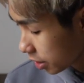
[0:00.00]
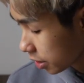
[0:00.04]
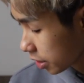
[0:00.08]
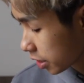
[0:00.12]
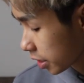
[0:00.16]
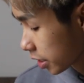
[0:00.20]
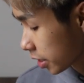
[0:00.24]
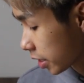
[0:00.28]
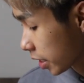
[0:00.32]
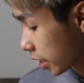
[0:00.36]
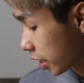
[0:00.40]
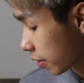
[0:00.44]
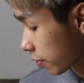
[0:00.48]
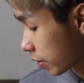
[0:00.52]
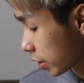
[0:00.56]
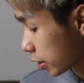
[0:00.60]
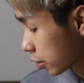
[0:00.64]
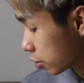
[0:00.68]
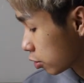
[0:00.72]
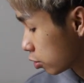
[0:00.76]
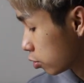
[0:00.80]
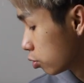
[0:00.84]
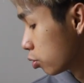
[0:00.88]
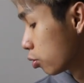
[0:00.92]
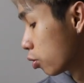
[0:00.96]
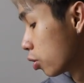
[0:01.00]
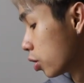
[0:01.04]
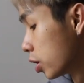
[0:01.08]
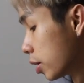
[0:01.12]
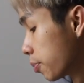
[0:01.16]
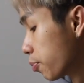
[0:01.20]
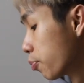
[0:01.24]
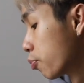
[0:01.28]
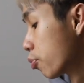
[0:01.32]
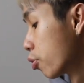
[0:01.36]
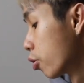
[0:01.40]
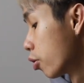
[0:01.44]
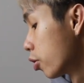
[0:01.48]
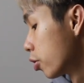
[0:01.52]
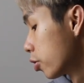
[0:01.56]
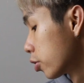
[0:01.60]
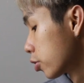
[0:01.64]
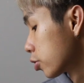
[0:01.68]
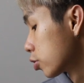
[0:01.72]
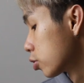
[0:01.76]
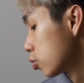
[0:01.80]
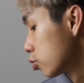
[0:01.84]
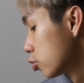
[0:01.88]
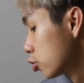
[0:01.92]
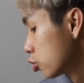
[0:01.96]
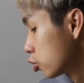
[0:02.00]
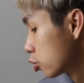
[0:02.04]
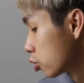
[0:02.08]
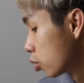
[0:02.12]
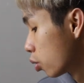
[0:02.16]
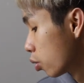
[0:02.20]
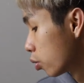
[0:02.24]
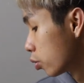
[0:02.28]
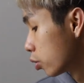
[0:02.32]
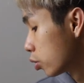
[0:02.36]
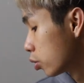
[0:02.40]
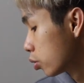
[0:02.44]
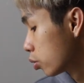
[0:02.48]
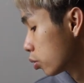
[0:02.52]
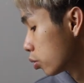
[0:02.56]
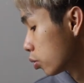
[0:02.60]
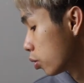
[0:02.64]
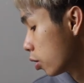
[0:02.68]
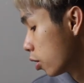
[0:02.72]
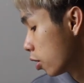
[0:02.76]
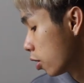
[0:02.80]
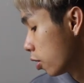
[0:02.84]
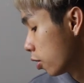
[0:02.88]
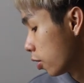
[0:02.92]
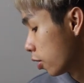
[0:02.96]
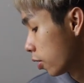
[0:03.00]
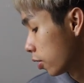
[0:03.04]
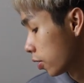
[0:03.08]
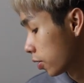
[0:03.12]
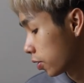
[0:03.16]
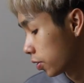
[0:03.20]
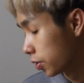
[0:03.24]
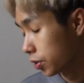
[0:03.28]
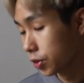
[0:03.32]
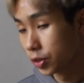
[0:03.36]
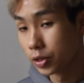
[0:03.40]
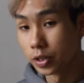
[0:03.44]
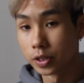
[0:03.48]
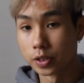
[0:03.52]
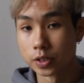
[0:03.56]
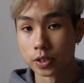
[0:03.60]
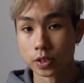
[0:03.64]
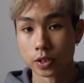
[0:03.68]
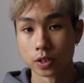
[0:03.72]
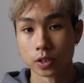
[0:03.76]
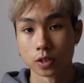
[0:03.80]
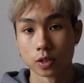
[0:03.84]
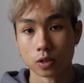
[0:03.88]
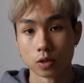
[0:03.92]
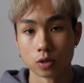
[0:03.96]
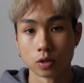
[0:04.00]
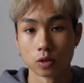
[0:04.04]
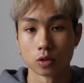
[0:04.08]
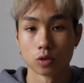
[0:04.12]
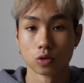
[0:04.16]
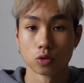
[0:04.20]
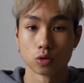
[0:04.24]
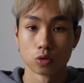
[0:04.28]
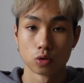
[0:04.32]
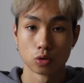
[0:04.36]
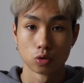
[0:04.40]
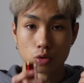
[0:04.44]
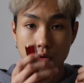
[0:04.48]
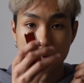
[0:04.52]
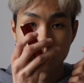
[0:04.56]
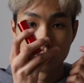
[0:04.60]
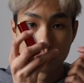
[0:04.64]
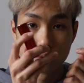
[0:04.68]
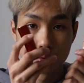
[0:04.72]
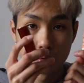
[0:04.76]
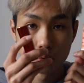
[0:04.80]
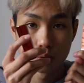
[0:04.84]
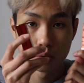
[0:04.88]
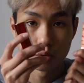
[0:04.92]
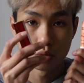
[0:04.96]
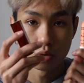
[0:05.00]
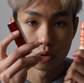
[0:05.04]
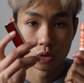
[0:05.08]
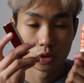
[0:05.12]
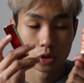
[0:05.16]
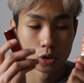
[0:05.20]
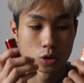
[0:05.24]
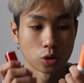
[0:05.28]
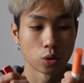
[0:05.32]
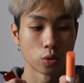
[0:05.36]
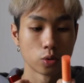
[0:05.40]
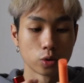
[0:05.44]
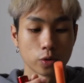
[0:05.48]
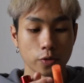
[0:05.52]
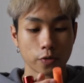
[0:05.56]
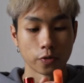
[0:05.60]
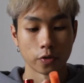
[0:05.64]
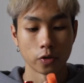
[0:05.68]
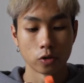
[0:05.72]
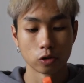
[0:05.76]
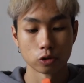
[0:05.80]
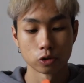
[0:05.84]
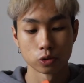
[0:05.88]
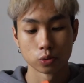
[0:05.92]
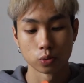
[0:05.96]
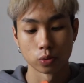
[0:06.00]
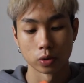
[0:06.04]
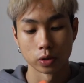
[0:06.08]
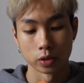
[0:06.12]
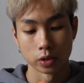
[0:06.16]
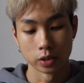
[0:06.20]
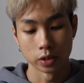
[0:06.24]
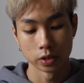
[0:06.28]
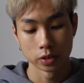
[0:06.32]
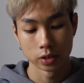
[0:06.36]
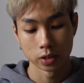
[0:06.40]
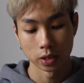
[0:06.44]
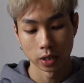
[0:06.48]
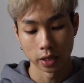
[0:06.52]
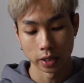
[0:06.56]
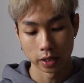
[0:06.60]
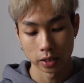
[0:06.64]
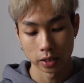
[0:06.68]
in the end, I have like two lip products to show you. This two. So the first one is